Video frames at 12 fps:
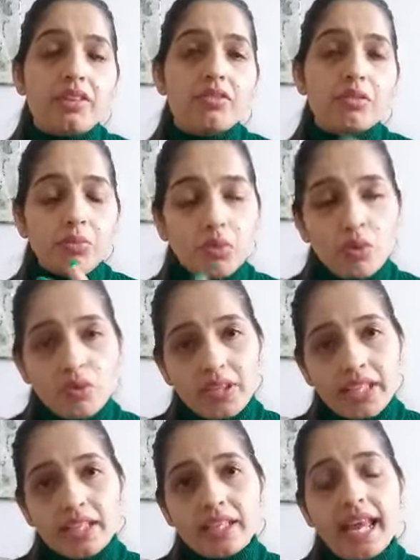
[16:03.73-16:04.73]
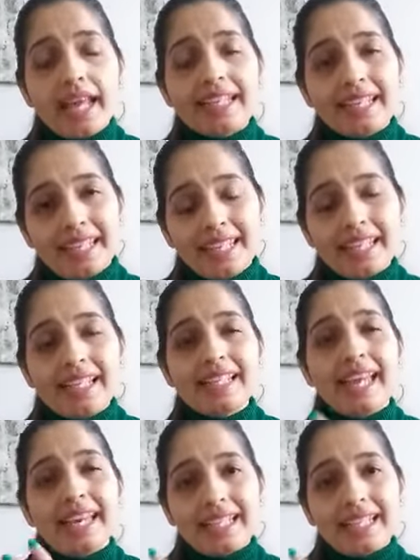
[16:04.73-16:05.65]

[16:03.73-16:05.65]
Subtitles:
removing and healed